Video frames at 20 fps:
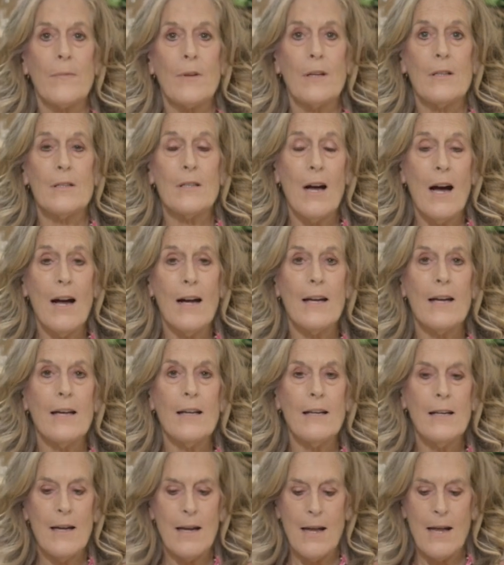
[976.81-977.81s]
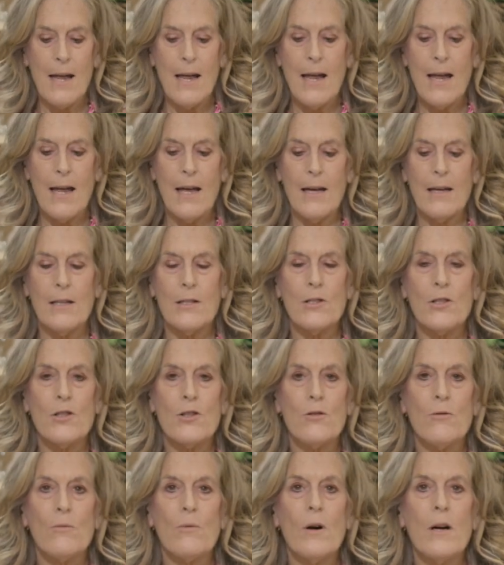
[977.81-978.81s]
diet, and
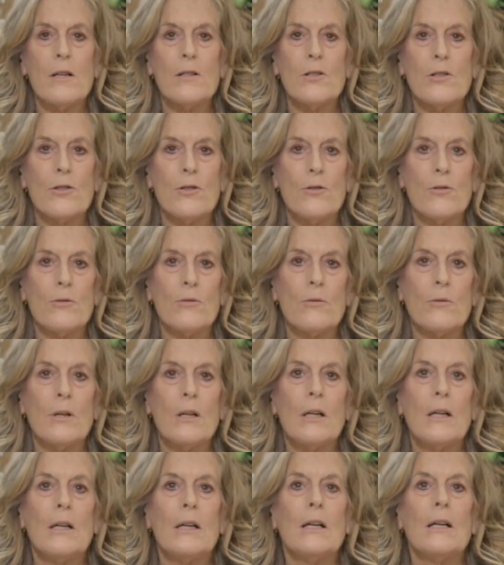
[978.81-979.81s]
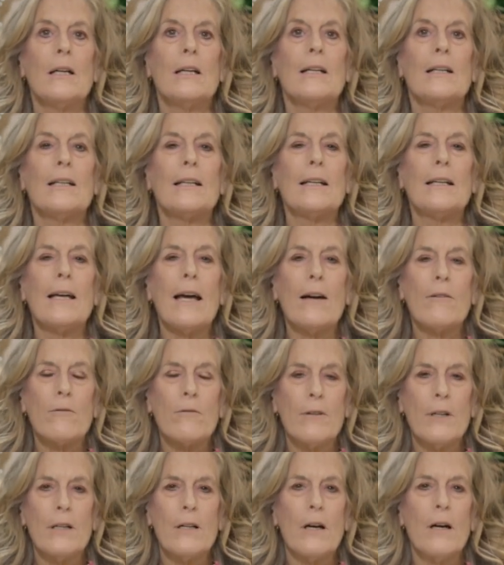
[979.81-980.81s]
you want to get
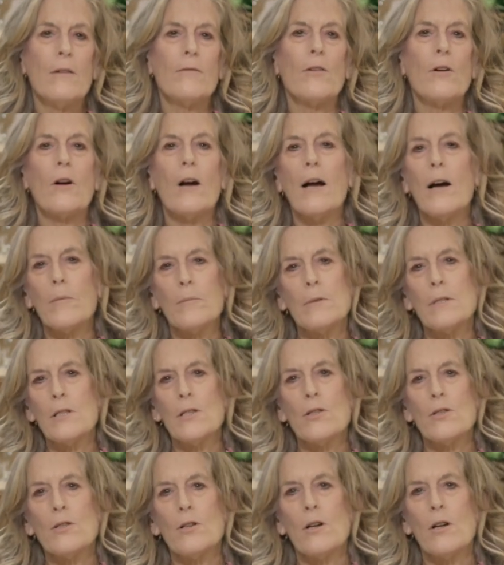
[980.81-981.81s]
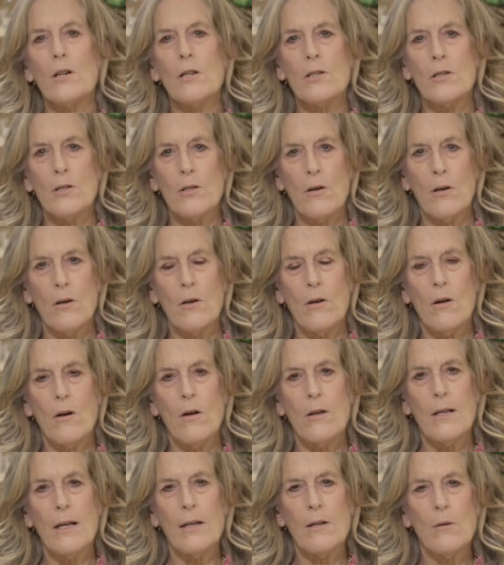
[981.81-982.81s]
rid of or help discharge
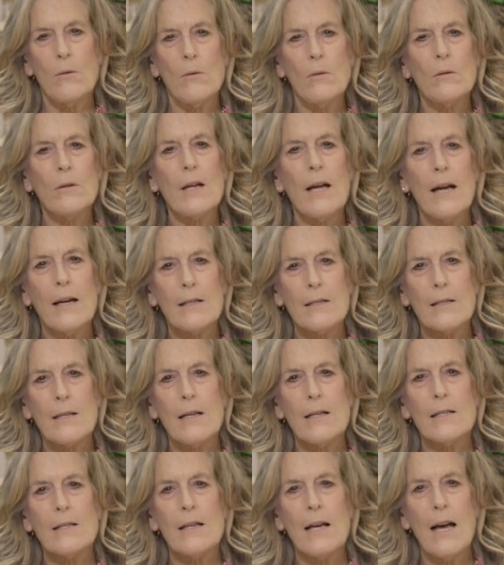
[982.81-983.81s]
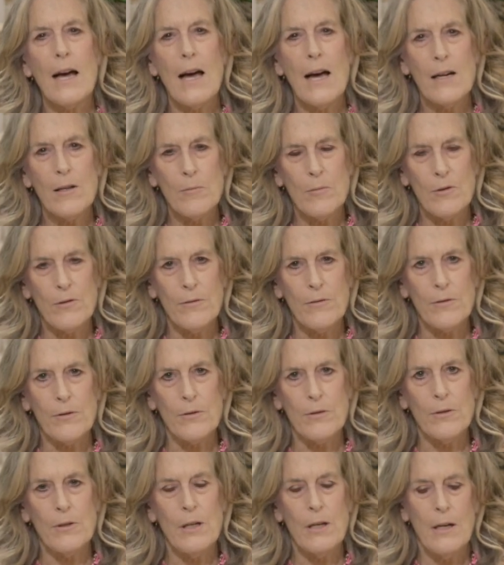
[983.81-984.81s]
all that old excess animal
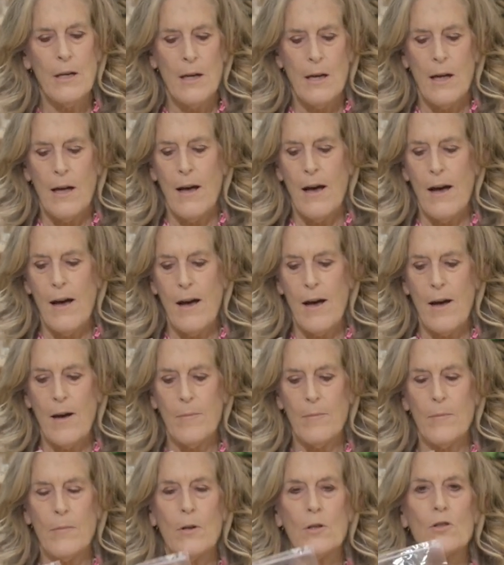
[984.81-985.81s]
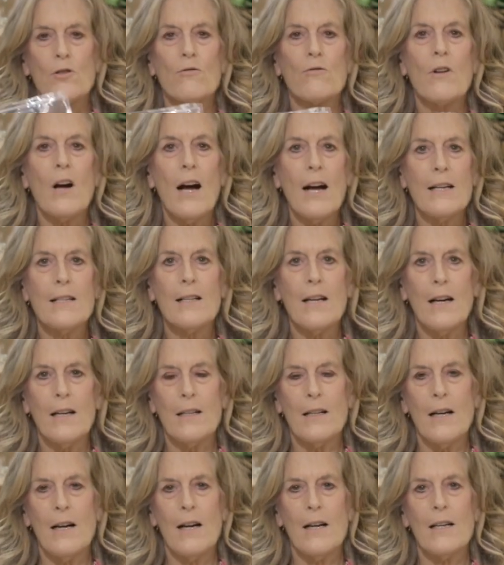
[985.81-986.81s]
food, dry
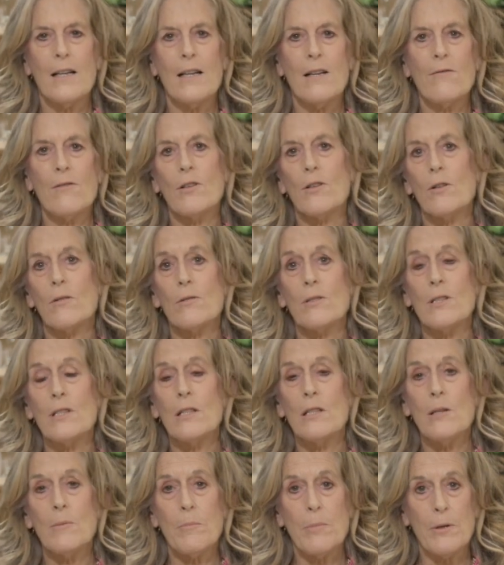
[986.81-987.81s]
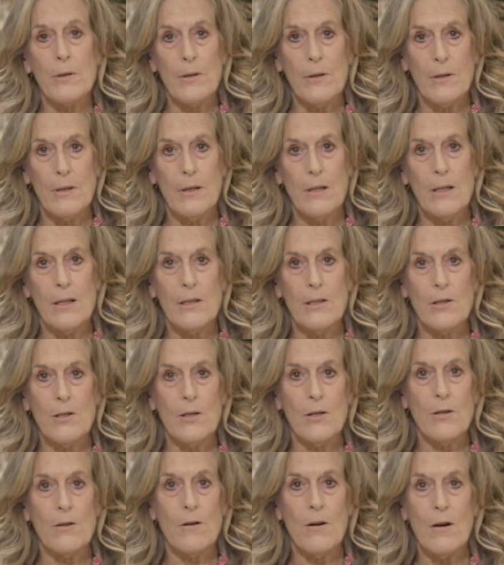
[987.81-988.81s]
daikon even goes deeper
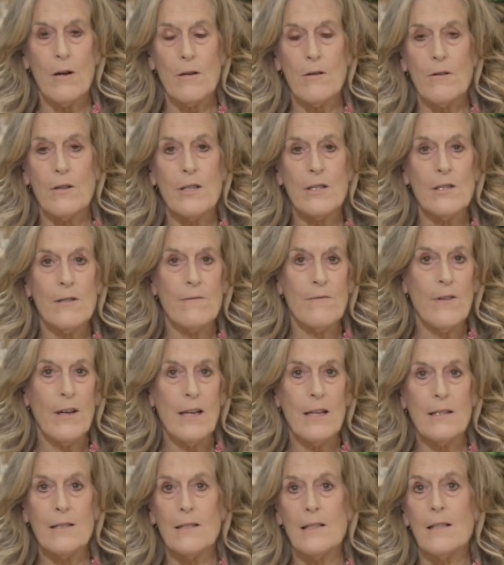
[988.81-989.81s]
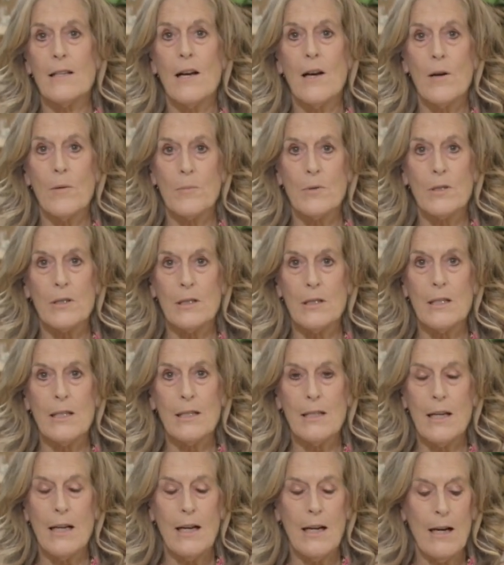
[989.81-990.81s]
into your arteries and veins and helps
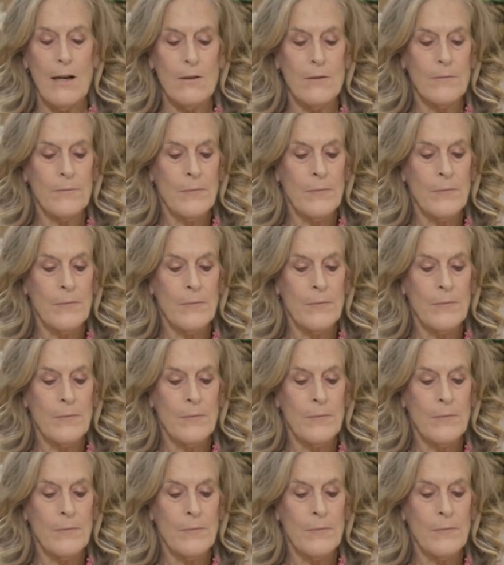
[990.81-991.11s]
clean that out.